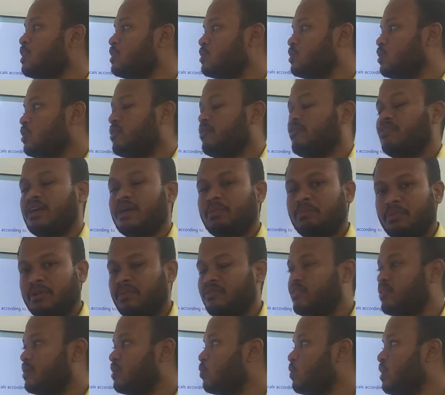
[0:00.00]
So we
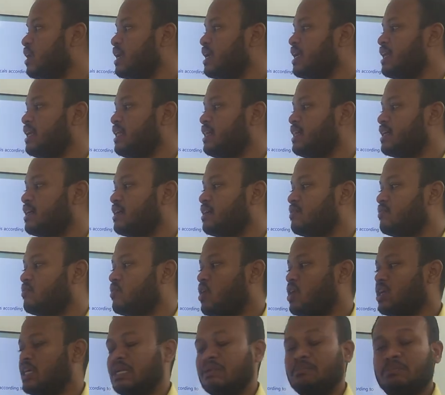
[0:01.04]
prefer only the
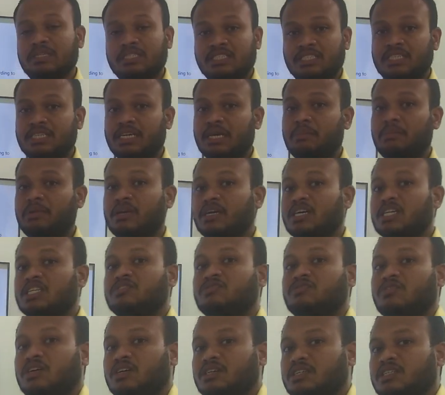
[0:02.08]
water based
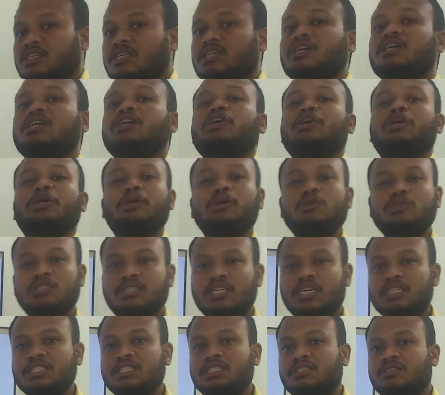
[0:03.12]
chemicals for the
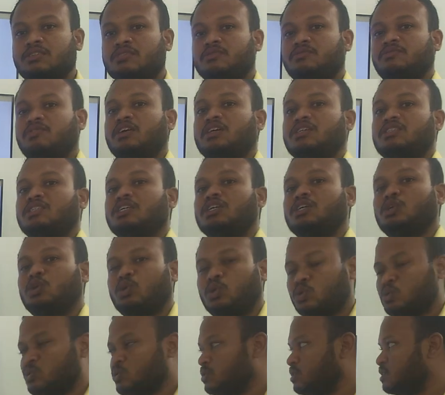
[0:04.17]
usage for the
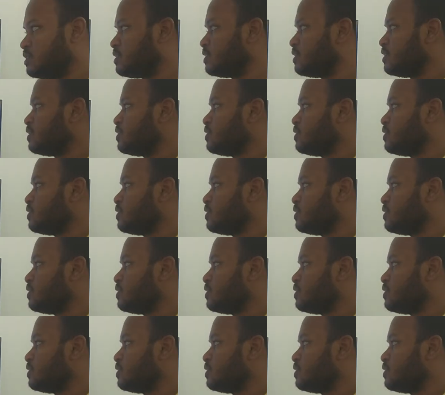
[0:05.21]
drones.